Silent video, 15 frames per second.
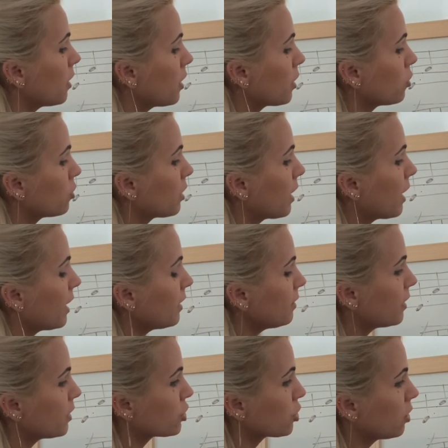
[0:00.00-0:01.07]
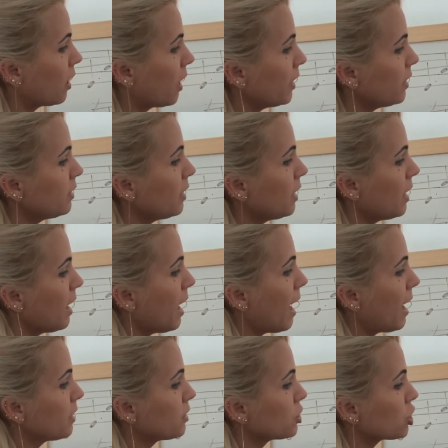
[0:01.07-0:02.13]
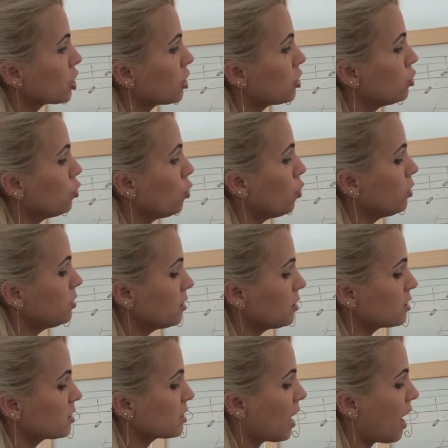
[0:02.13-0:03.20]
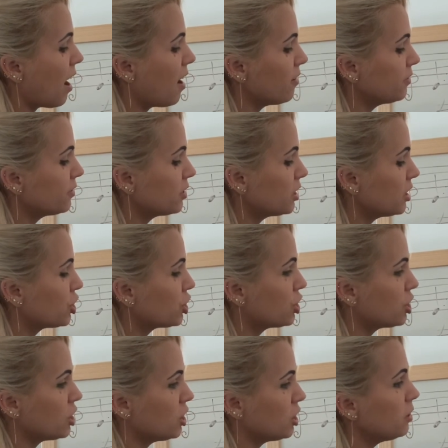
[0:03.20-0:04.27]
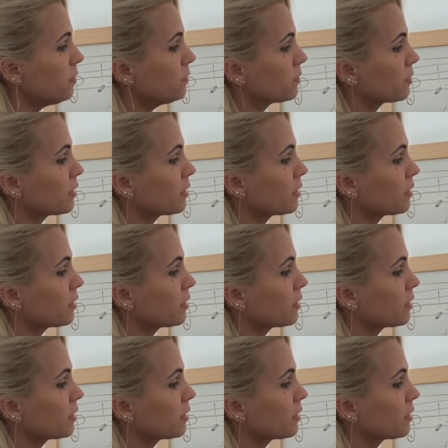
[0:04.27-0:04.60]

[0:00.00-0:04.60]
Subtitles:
I'm gonna add leisure line, and note that is after G,